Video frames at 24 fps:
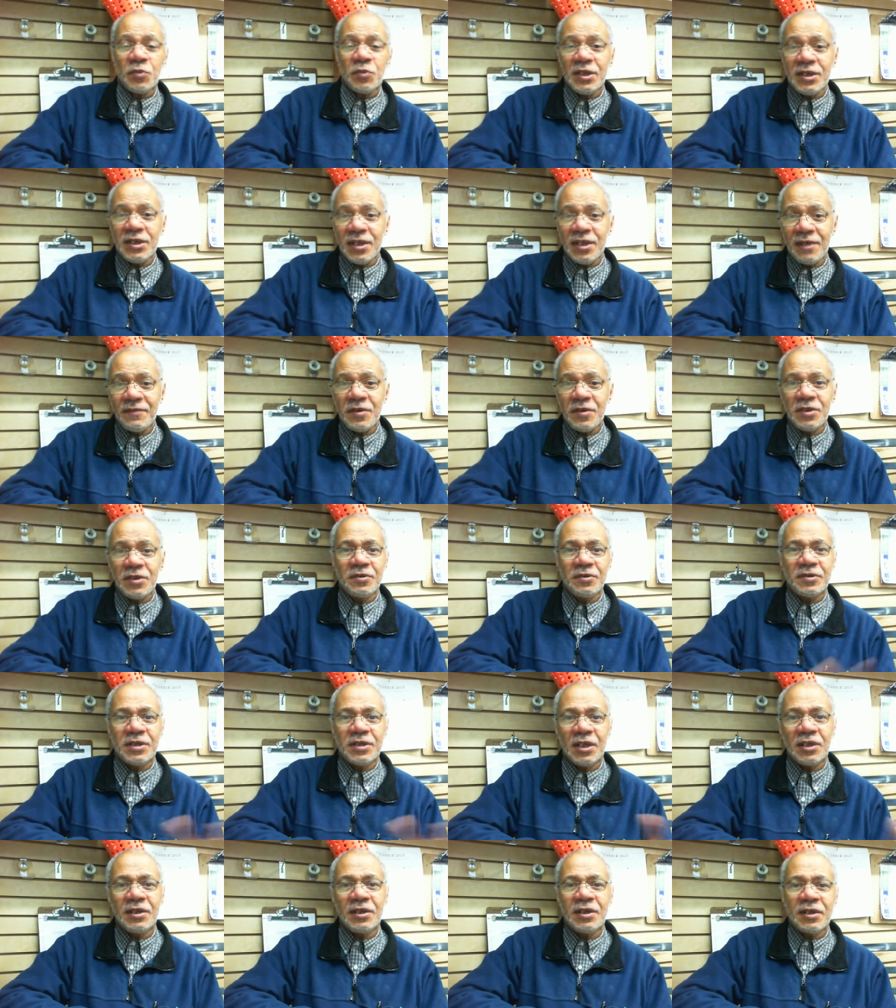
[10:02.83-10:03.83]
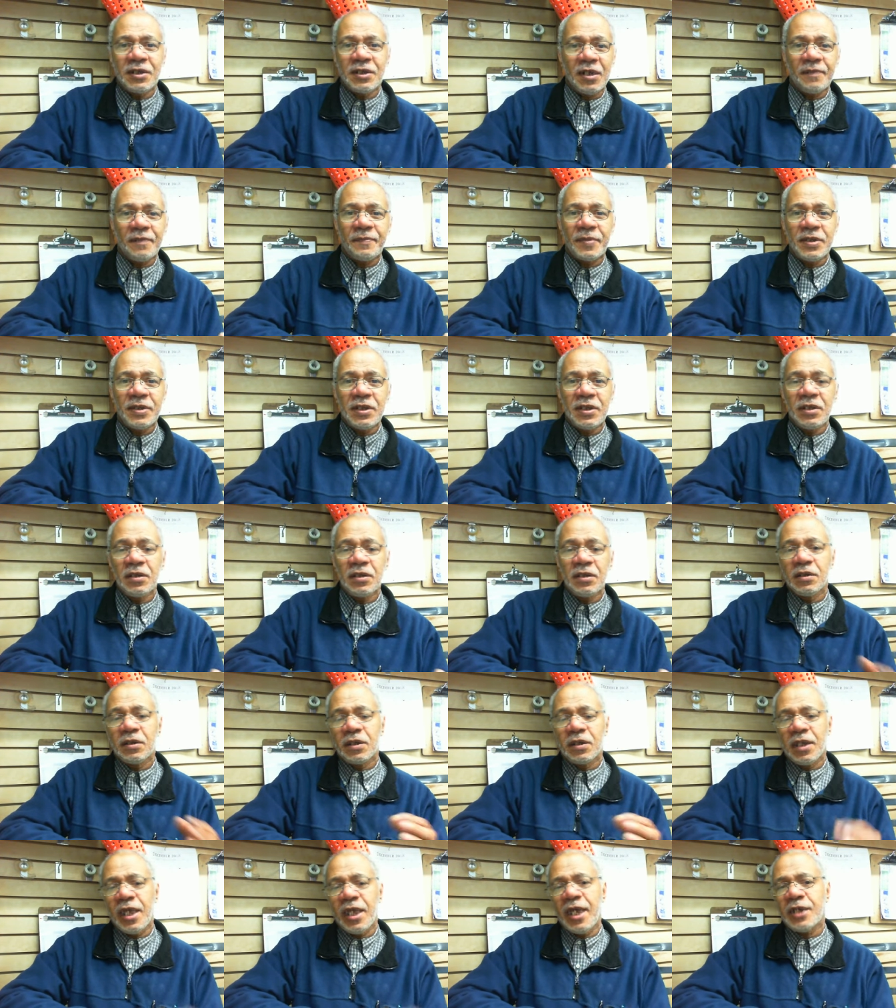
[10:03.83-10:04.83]
want to give the utility company
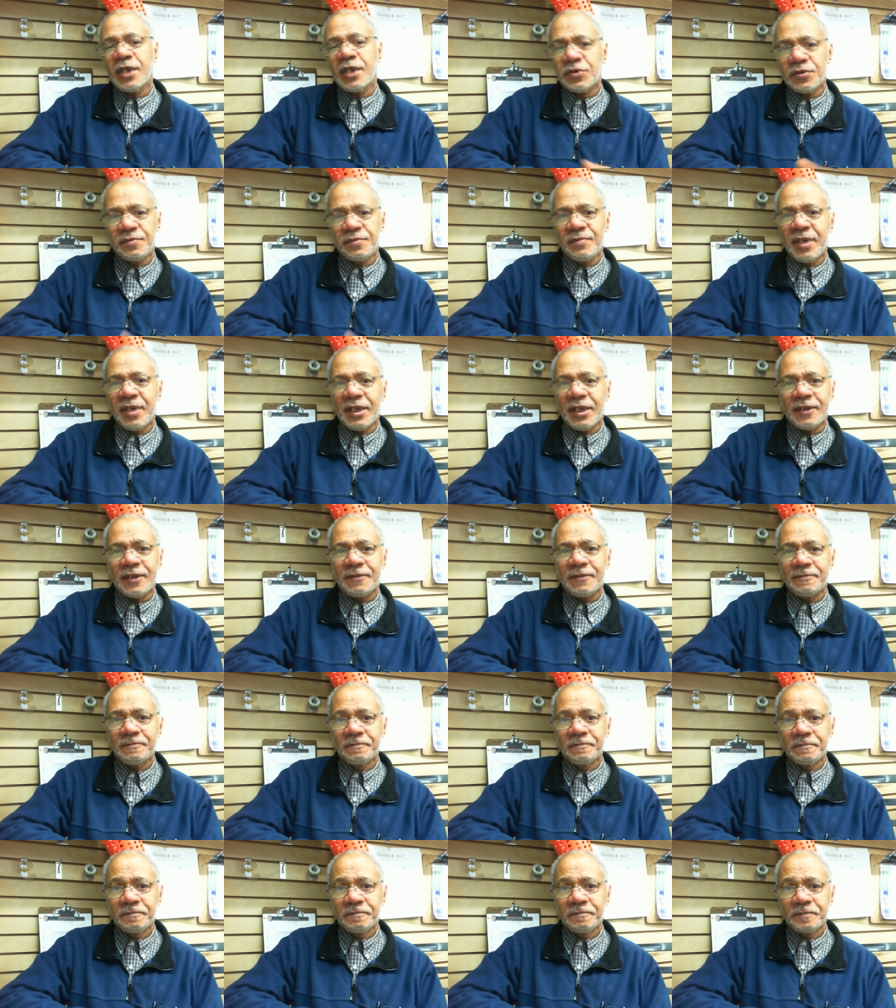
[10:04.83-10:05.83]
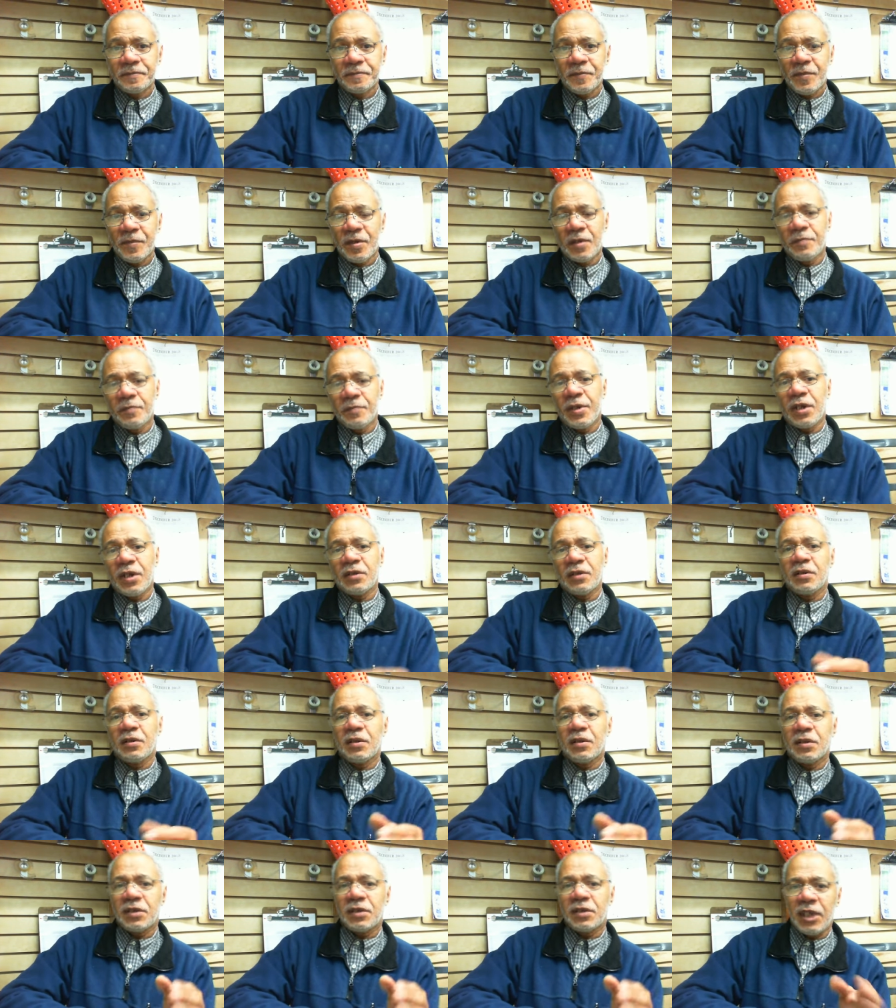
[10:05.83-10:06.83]
extra money. But
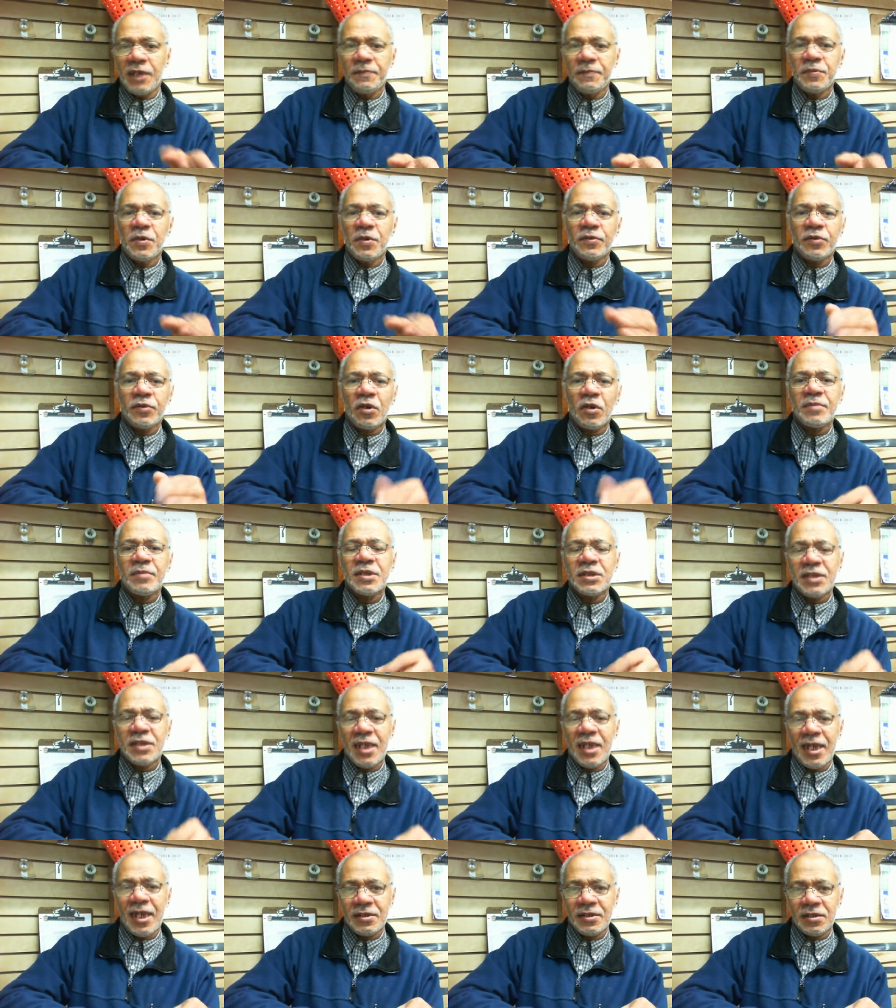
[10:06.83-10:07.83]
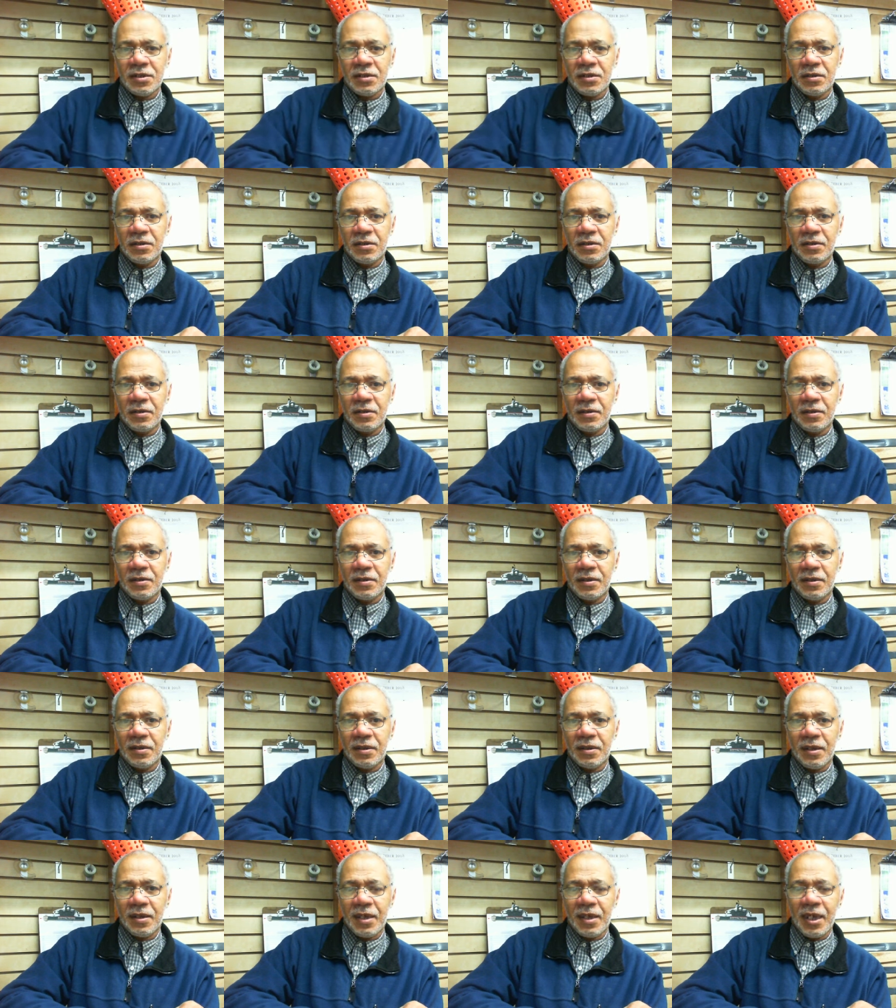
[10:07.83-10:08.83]
keep your thermostats
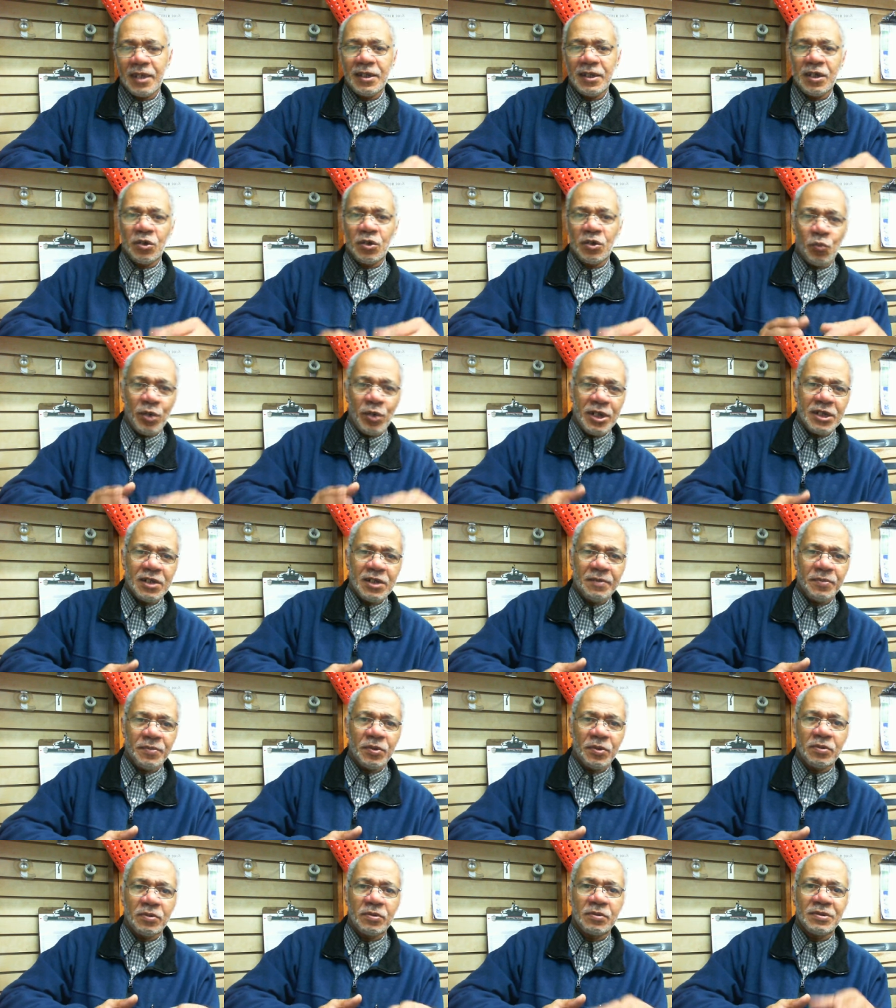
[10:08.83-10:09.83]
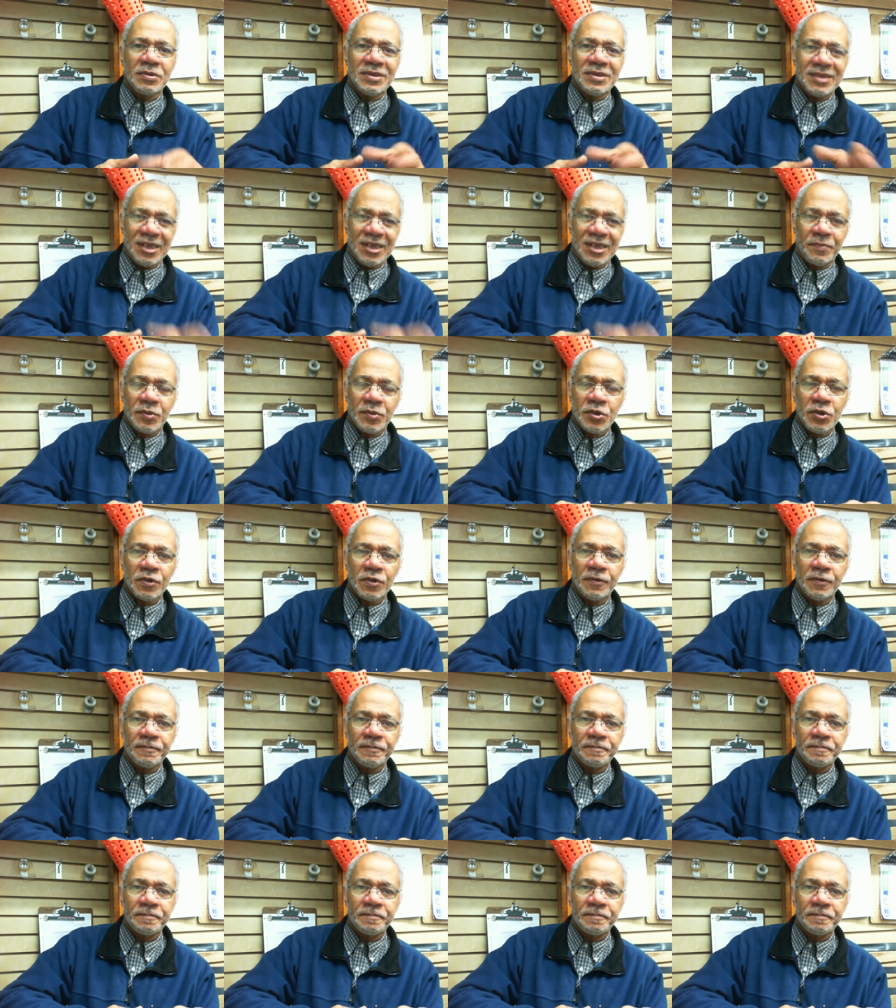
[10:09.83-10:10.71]
at a reasonable temperature.